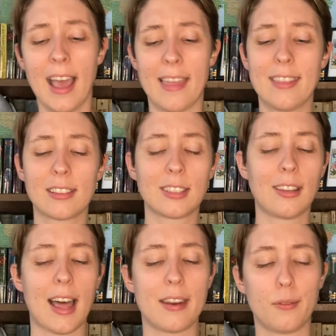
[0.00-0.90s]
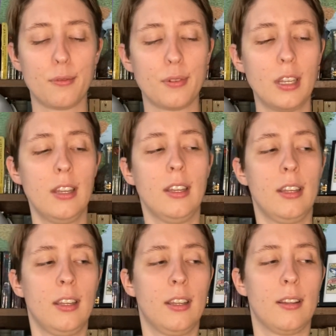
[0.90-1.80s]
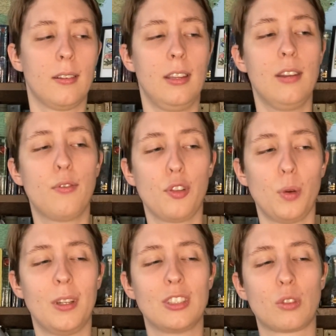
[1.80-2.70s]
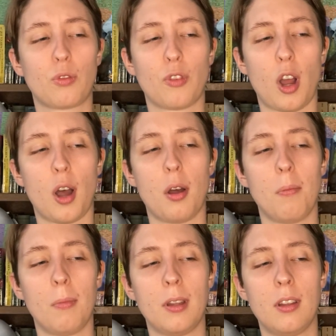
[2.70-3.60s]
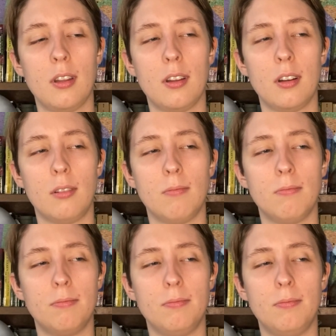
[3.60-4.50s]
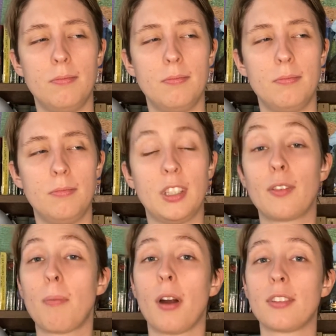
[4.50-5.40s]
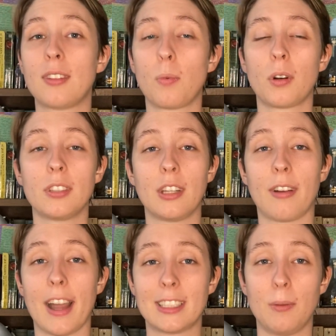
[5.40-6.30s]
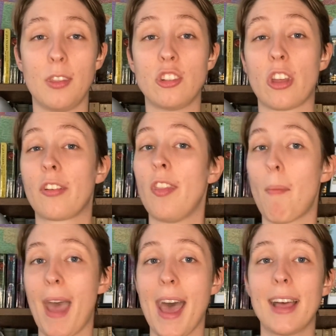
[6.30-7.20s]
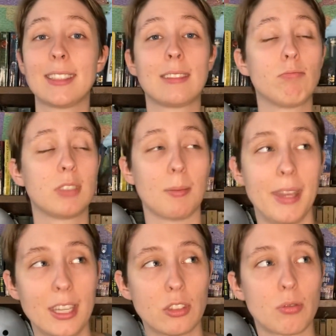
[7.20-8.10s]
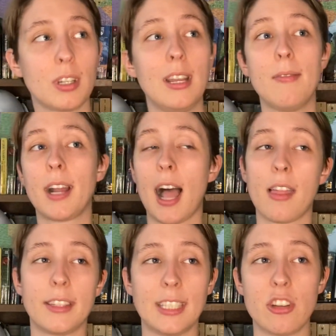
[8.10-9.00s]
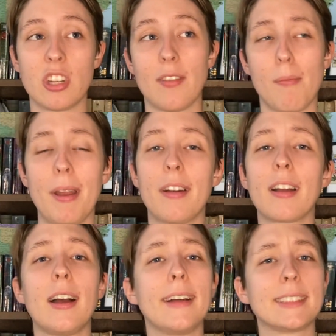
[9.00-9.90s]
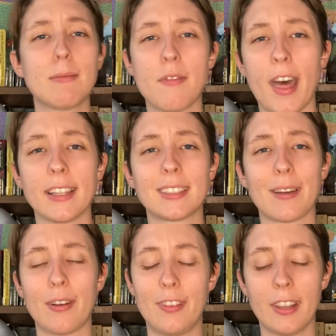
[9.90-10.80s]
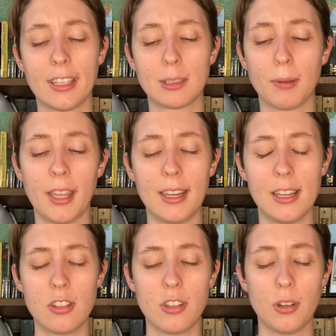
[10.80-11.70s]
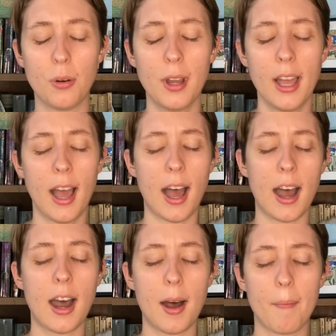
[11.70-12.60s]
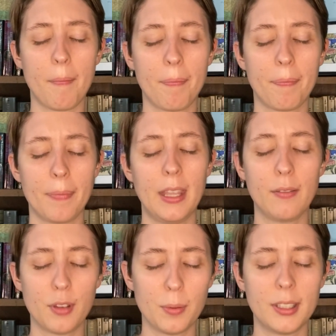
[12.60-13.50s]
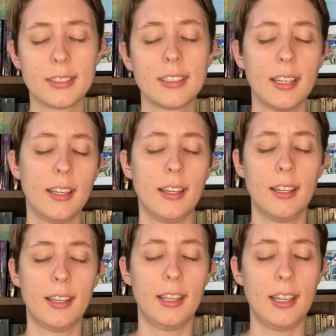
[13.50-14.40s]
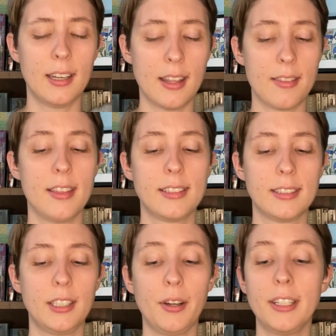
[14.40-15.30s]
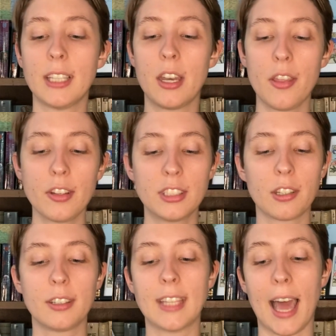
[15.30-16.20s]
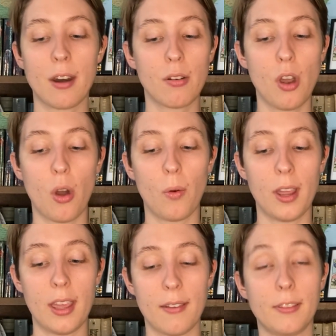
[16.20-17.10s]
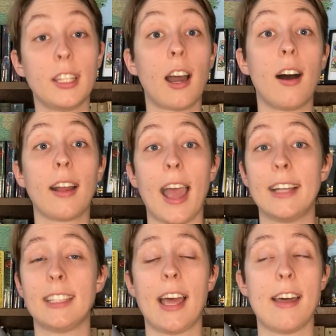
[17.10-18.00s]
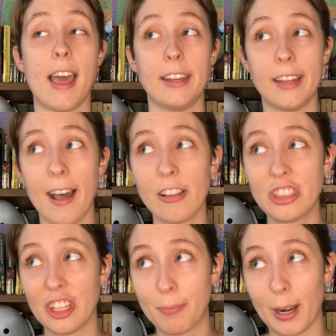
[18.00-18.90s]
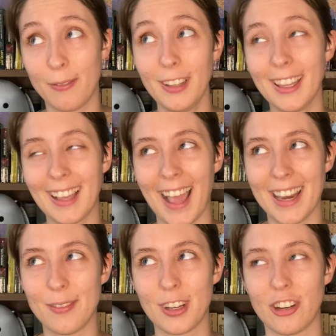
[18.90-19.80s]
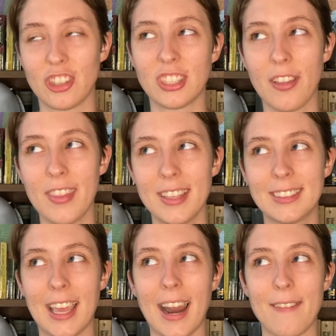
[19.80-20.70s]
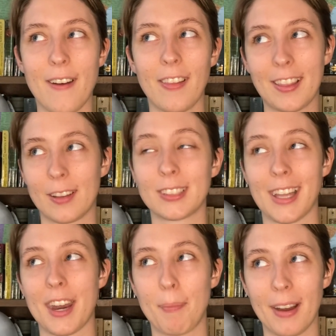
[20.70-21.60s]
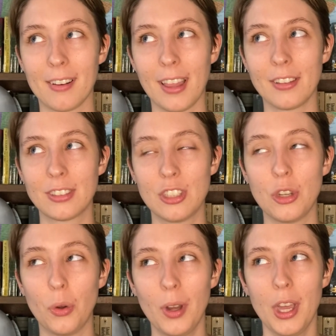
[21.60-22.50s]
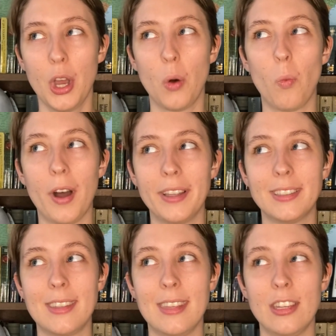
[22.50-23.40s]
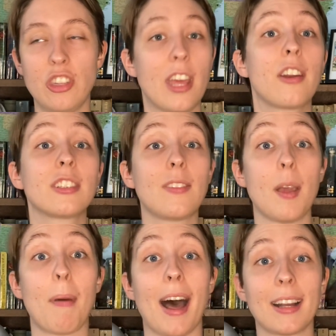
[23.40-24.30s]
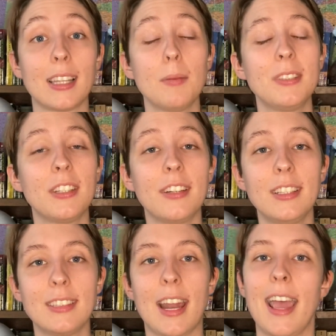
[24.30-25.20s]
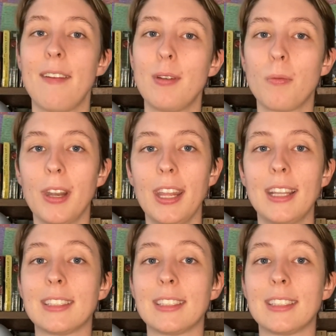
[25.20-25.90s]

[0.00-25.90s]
I think there's a lot of influence from different parts of the world interacting with each other in the past, some history, the colonization of America, some of that stuff I feel like is playing into um, influence in this series. Another series that I don't know if Leong has had any knowledge of, but I feel like kind of touches on this, and I felt like there's a lot of parallels to, was the Janitors of the Apocalypse series that I have been reading.